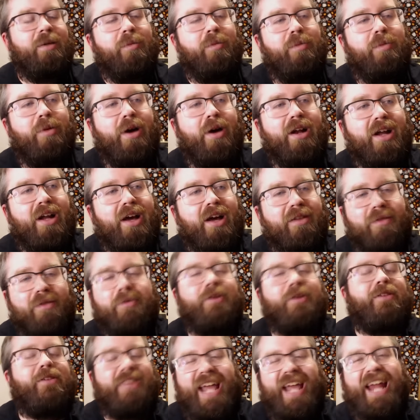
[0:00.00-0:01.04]
But uh,
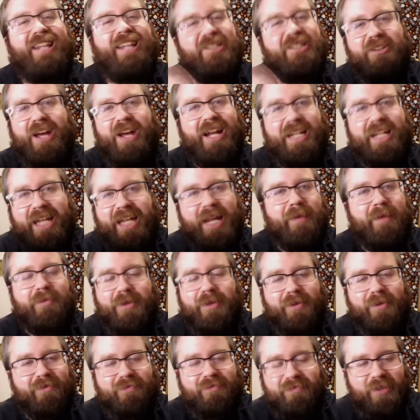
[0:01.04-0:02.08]
but they had, still had to keep
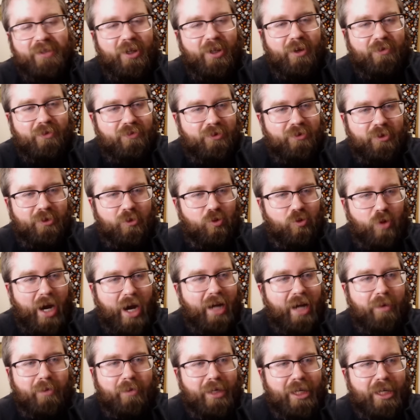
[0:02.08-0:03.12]
the, you know,
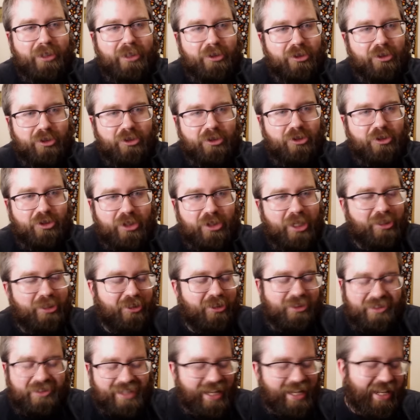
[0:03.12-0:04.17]
random ninjas and shit,
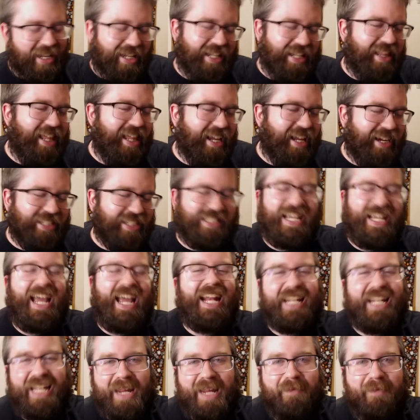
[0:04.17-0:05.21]
just because they had
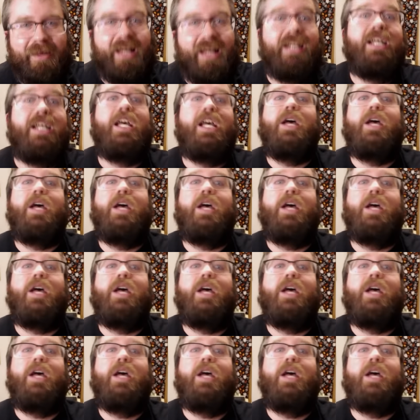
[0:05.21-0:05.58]
to keep that.